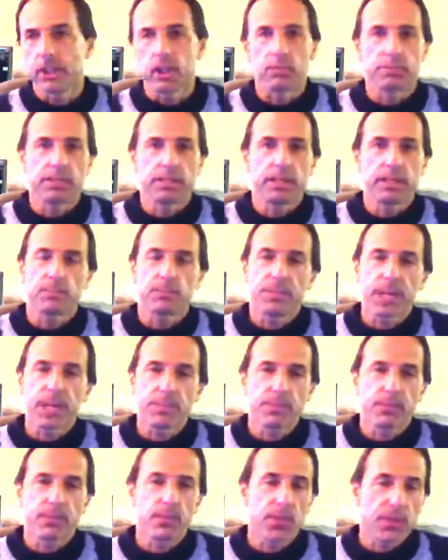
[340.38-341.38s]
You're going to believe the
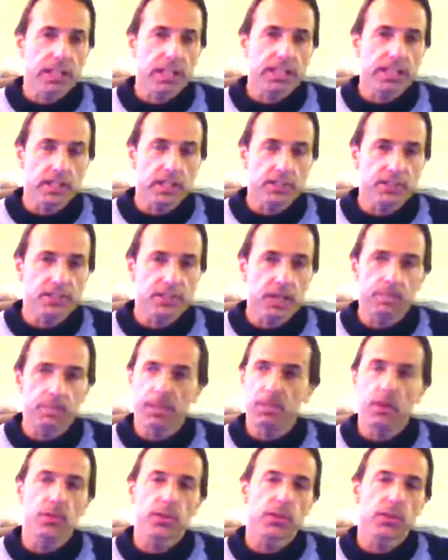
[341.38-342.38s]
people who think they know
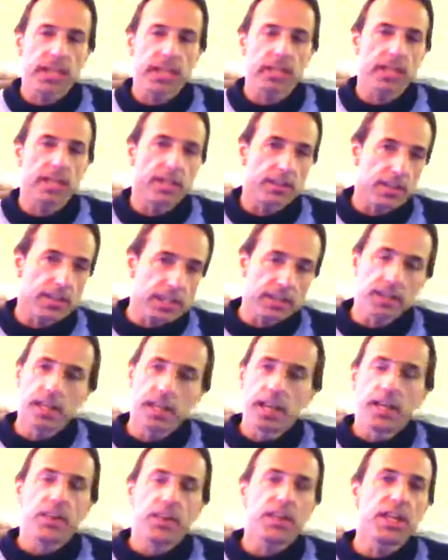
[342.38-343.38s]
something, or
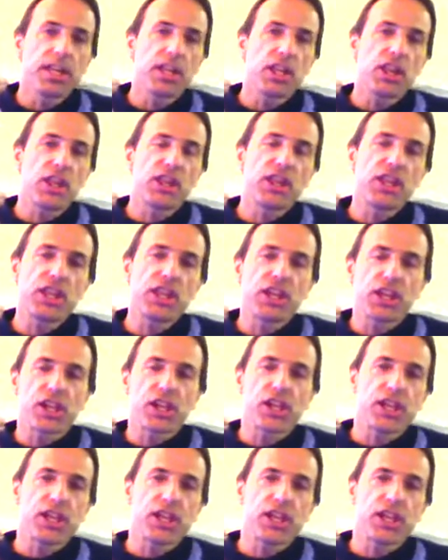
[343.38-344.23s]
the